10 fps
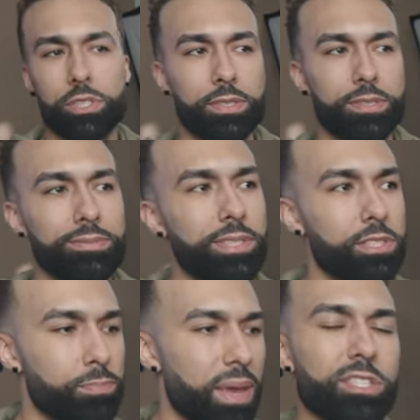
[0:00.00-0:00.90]
just this
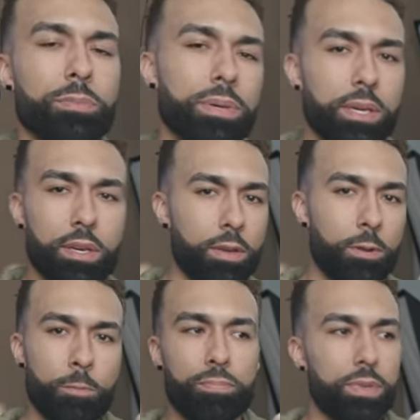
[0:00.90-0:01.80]
is meant to be
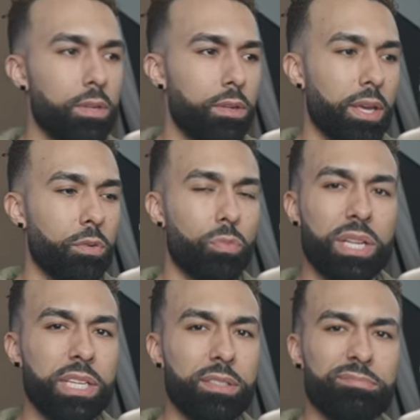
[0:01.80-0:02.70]
like
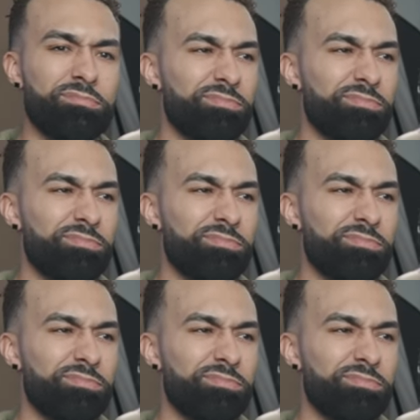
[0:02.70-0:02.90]
really